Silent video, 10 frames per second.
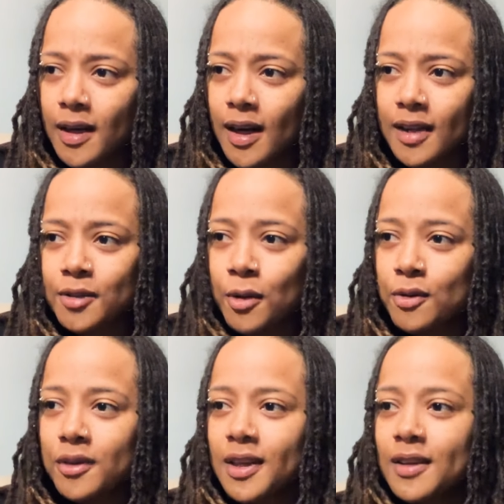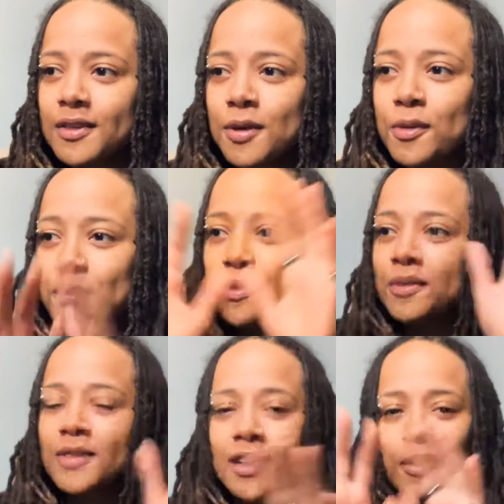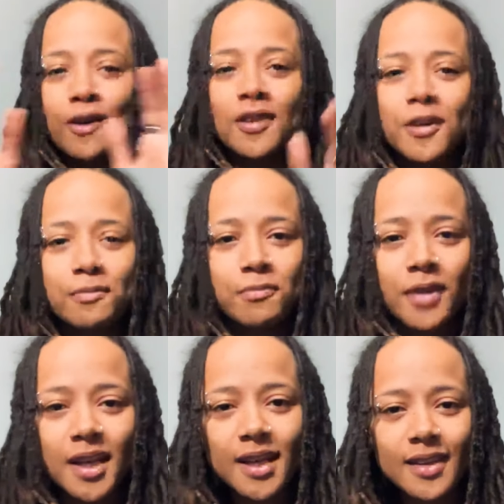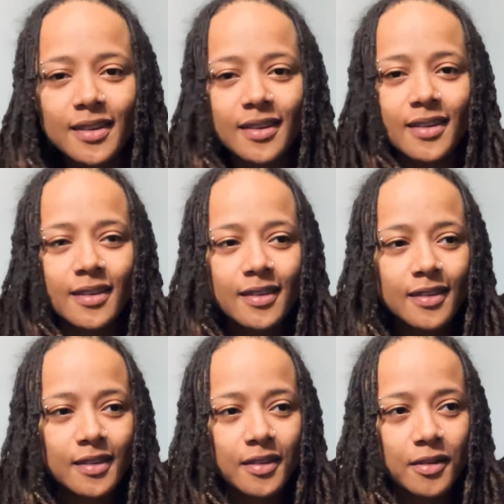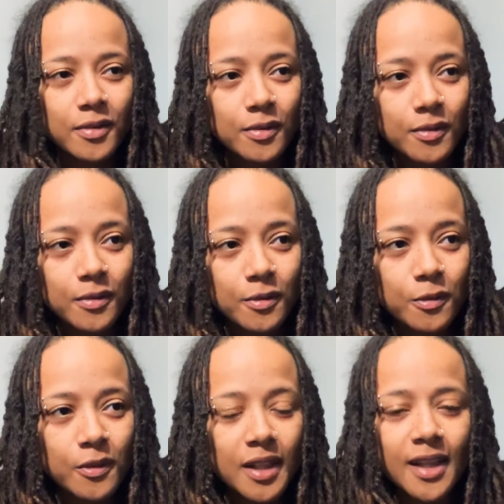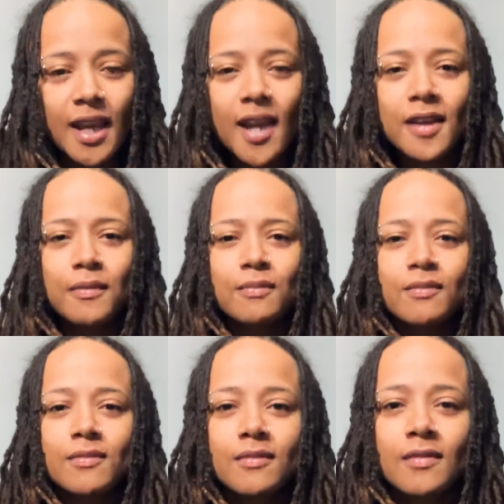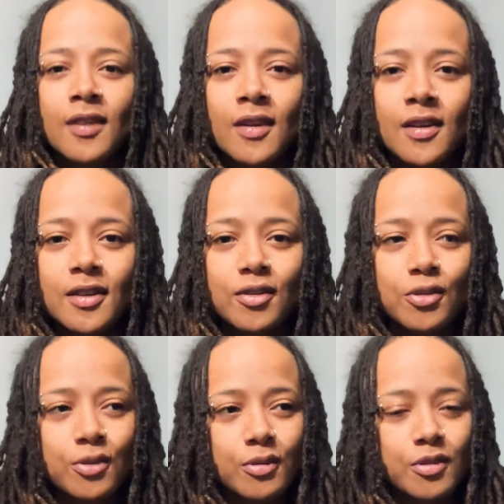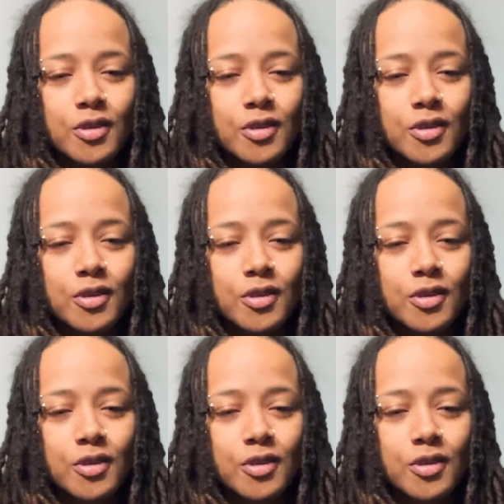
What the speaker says: I totaled it all up. And when it came to